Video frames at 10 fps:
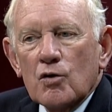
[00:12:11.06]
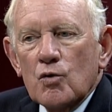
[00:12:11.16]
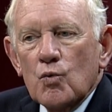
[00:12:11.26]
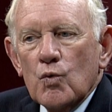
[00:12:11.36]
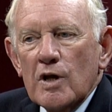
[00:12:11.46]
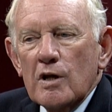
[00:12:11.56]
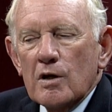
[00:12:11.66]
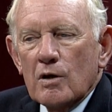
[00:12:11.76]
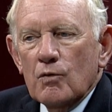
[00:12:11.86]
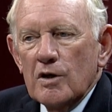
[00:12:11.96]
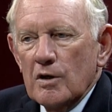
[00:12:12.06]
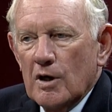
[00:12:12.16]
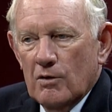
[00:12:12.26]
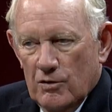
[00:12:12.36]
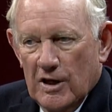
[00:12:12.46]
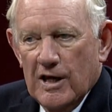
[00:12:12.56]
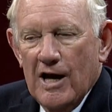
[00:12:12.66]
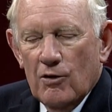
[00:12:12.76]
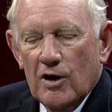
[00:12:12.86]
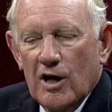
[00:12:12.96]
the
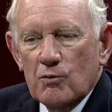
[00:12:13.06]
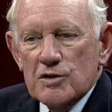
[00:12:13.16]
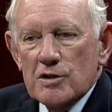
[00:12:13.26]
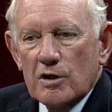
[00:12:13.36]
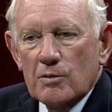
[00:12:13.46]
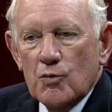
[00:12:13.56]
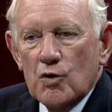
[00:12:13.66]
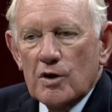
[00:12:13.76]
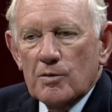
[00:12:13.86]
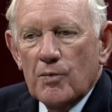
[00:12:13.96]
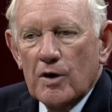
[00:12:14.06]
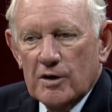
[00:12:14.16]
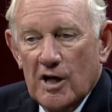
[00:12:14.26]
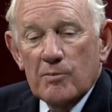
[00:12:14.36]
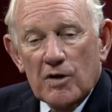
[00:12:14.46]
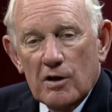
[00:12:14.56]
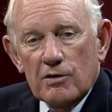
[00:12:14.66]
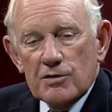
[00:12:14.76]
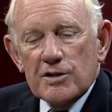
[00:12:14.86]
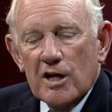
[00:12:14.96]
county, I wasn't on the board at the time, but
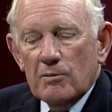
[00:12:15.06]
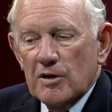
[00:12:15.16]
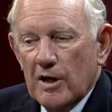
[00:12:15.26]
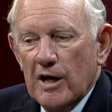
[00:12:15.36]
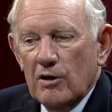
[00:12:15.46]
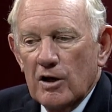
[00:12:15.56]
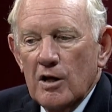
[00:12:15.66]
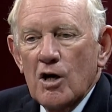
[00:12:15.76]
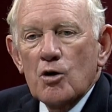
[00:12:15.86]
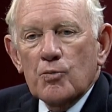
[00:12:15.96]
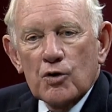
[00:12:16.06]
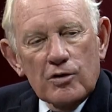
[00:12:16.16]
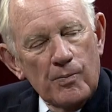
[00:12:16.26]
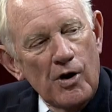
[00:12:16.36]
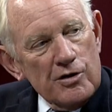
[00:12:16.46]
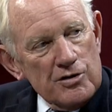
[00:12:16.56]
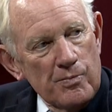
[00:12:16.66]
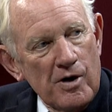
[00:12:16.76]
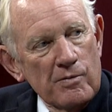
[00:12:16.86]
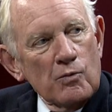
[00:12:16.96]
understandably the county put the Parks
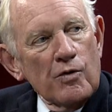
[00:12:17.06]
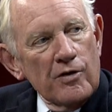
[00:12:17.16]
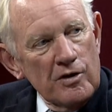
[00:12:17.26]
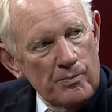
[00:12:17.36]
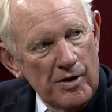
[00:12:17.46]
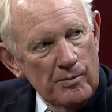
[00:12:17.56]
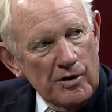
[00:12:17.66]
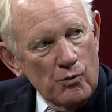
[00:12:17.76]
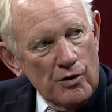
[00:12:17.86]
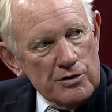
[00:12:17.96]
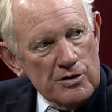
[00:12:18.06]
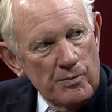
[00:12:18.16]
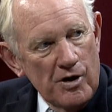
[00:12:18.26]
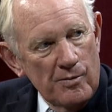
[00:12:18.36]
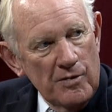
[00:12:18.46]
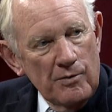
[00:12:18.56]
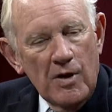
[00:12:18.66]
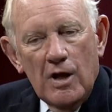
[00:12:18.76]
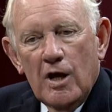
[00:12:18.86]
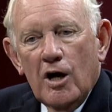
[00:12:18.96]
Department within the Public Works Department.
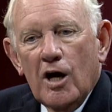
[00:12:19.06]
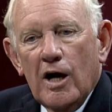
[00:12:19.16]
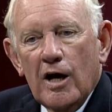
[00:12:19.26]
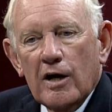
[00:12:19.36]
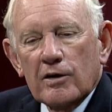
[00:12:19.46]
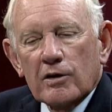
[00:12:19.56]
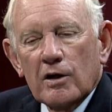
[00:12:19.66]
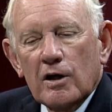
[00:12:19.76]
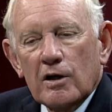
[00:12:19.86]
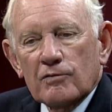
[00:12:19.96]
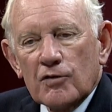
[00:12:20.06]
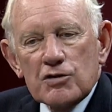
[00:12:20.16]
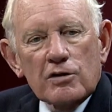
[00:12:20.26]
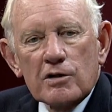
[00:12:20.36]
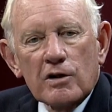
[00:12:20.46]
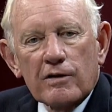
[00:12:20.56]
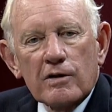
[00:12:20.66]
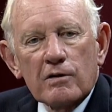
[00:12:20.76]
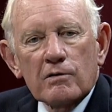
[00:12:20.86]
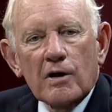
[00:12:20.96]
Mm-hmm. And virtually
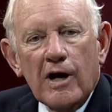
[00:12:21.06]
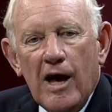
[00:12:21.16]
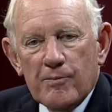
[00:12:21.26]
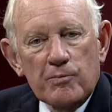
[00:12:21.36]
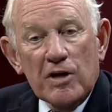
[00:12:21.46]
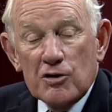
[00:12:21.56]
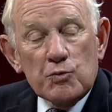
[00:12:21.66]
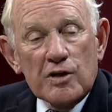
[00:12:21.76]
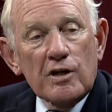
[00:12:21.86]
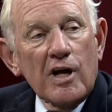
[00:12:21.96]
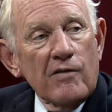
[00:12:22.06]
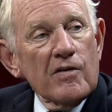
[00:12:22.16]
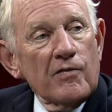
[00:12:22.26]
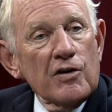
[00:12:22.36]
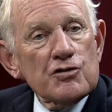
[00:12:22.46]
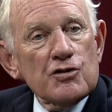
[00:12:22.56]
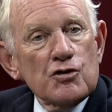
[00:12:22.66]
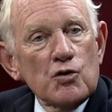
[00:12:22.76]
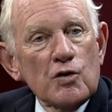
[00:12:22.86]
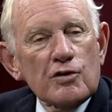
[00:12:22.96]
nothing happened because we didn't have the funds to
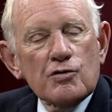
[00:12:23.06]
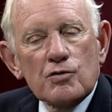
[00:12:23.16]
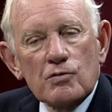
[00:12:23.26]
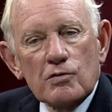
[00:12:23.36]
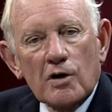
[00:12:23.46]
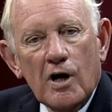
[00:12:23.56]
do it, to